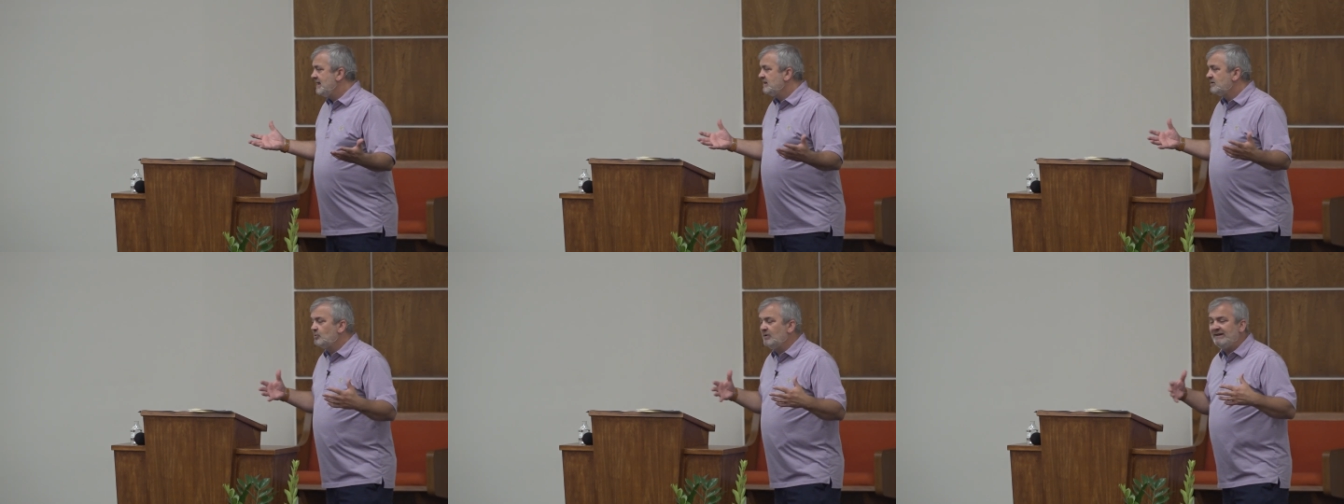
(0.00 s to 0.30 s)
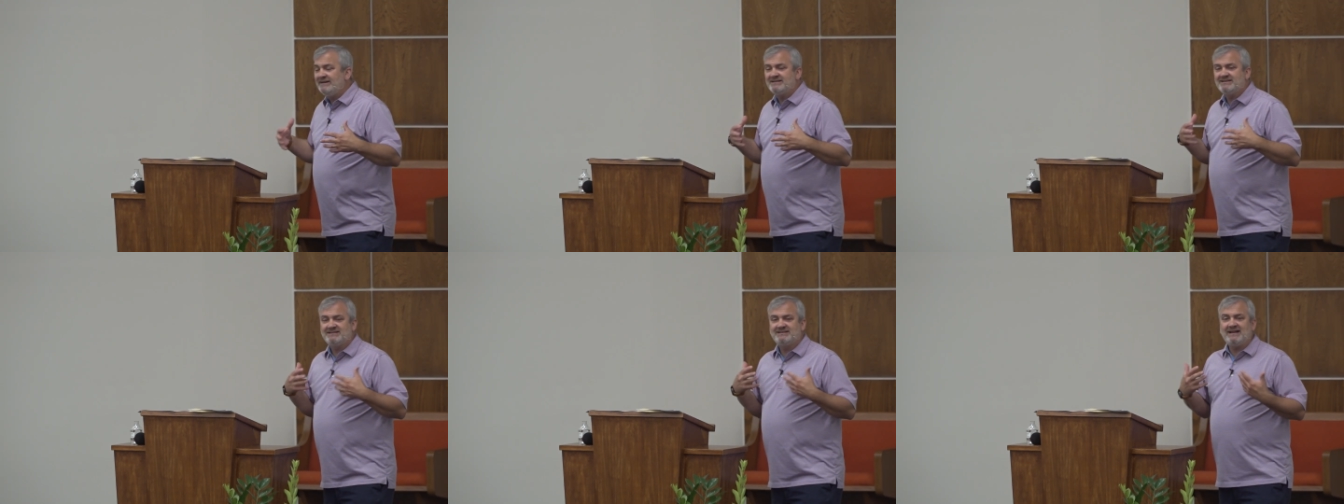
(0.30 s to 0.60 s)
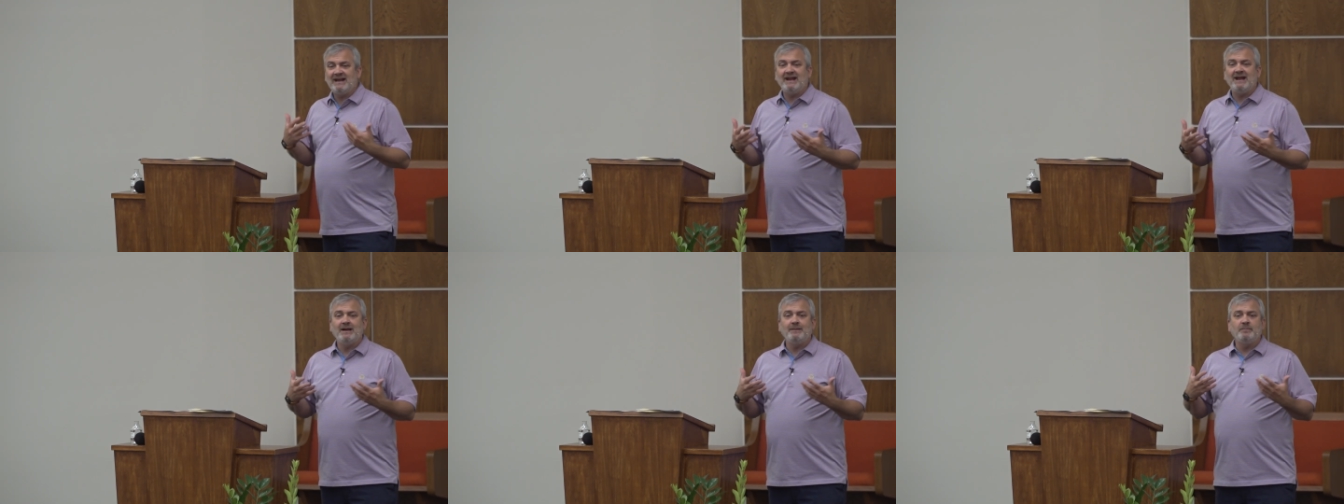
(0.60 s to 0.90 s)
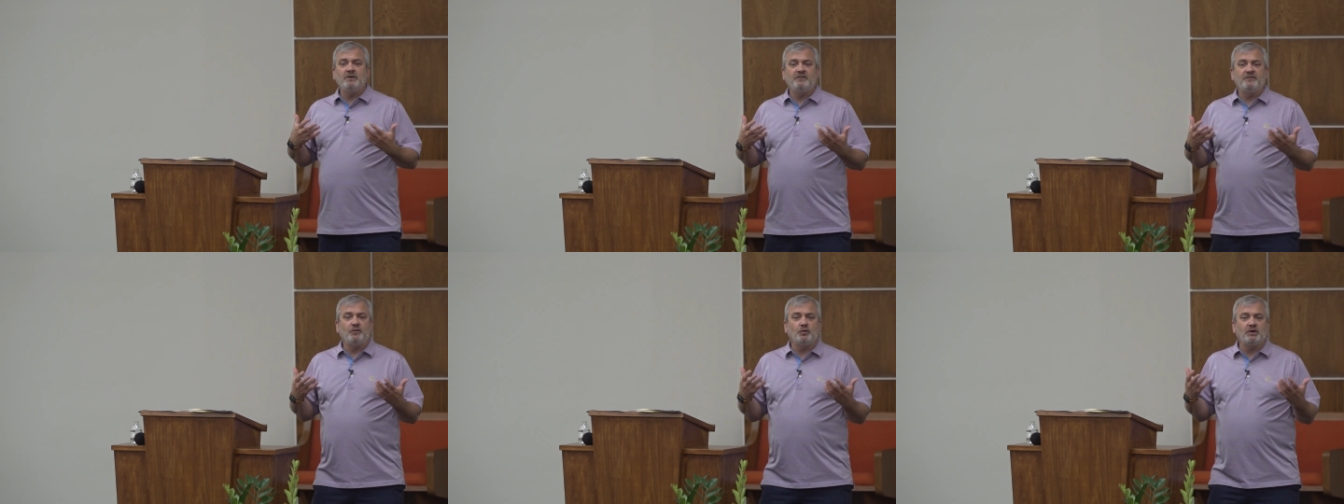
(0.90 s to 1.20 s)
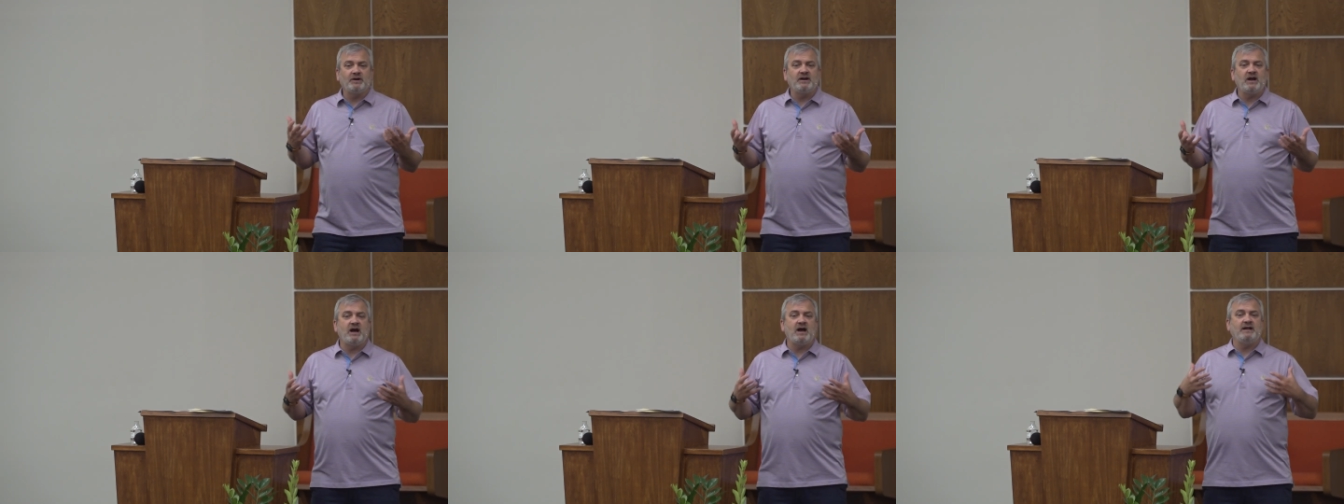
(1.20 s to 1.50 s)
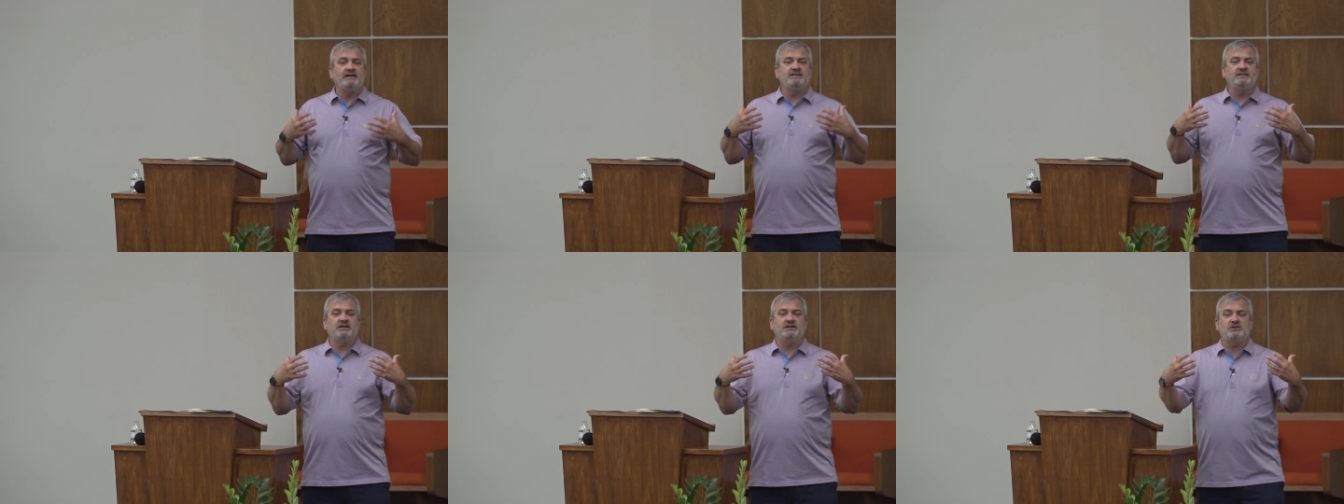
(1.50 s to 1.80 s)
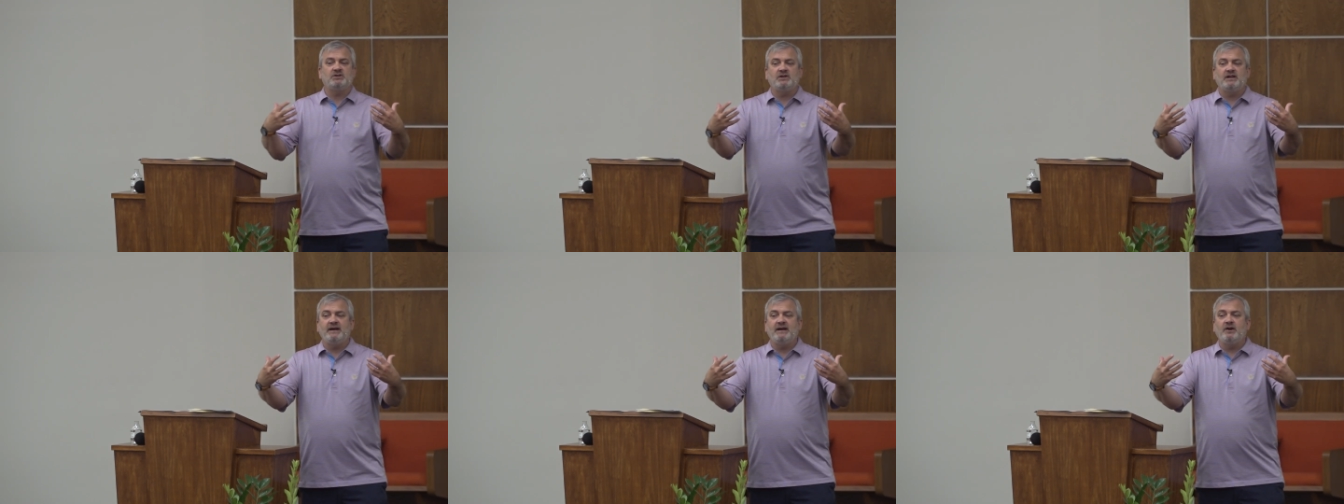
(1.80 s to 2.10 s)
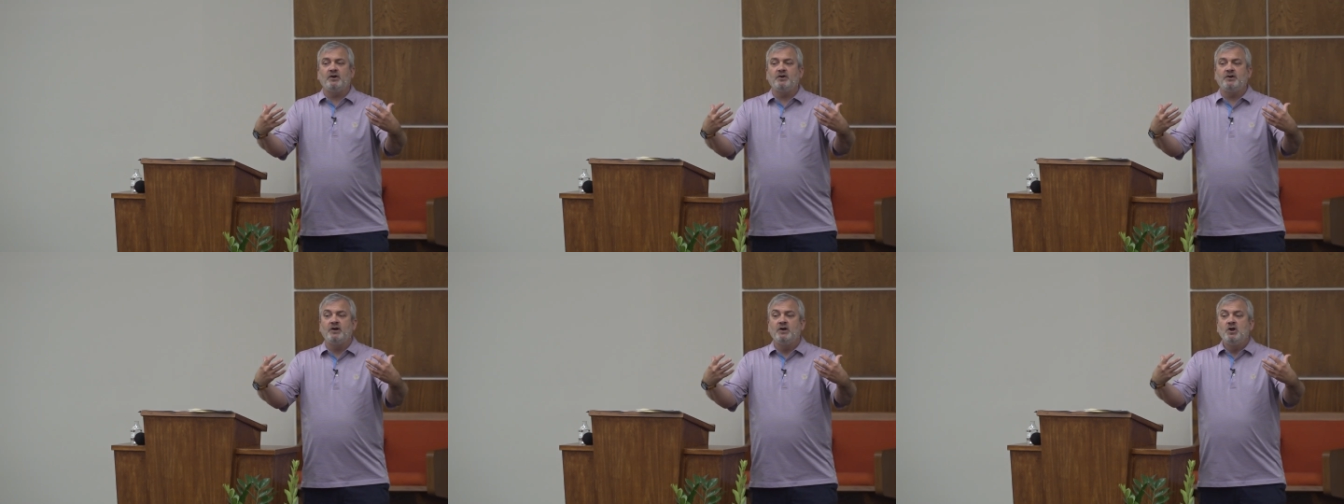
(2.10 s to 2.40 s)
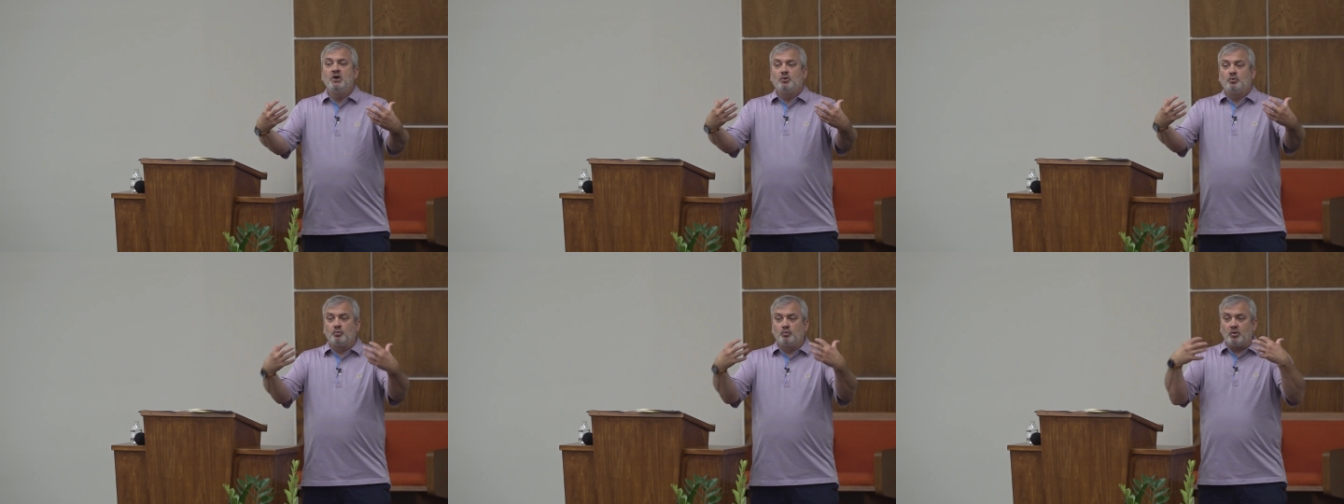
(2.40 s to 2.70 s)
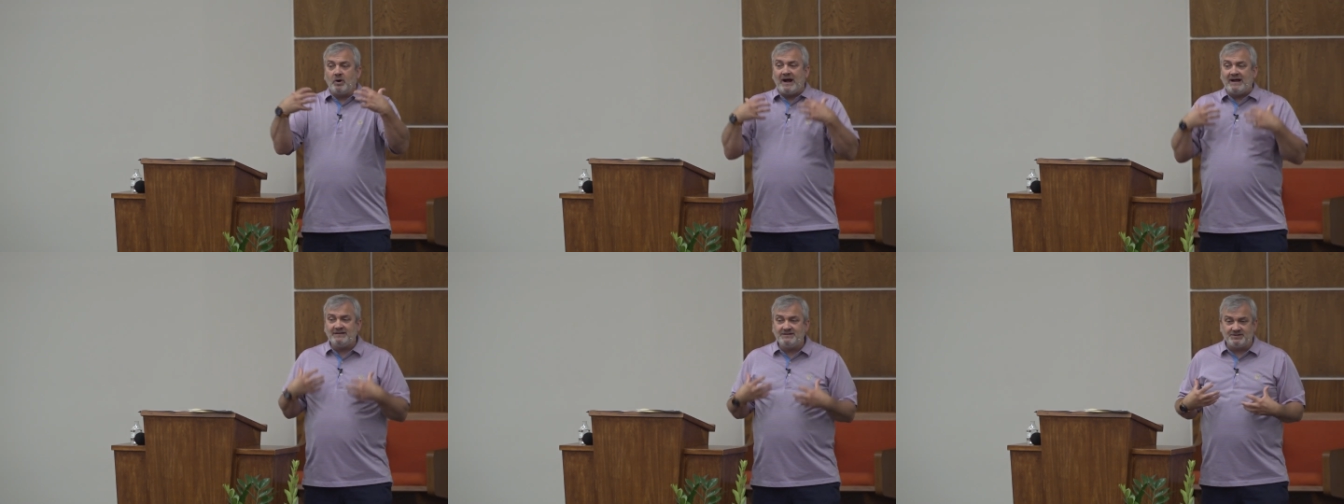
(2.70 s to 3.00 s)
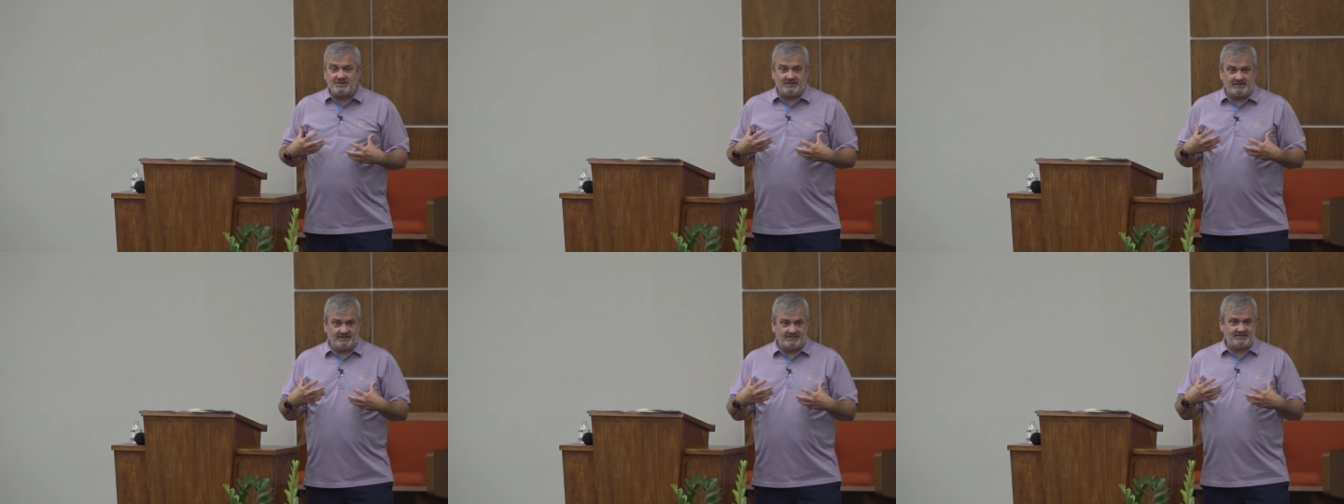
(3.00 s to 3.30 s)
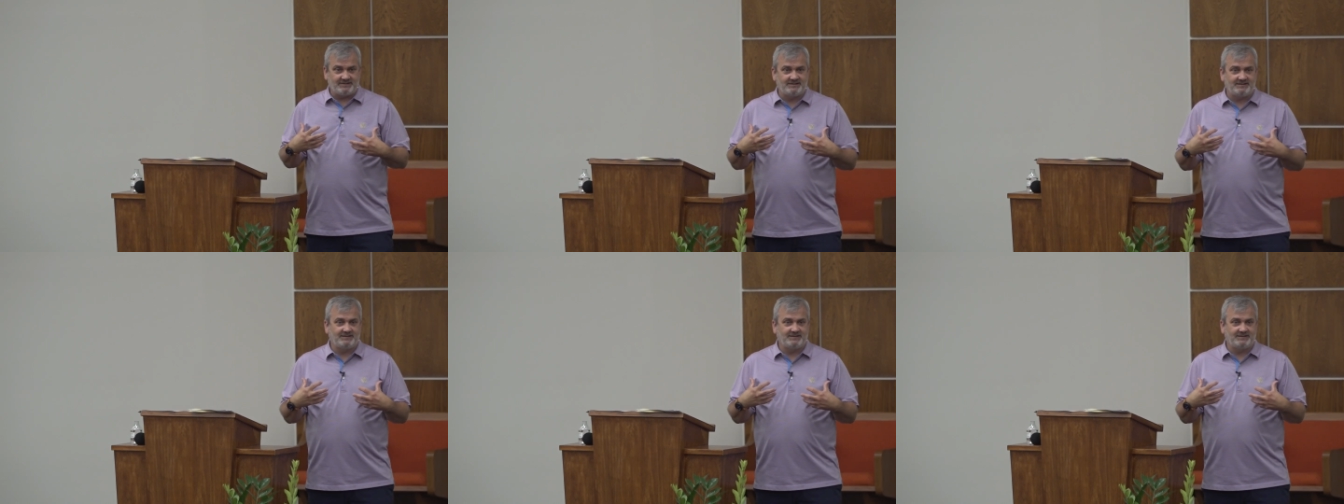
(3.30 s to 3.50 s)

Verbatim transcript: We stand before God declared righteous.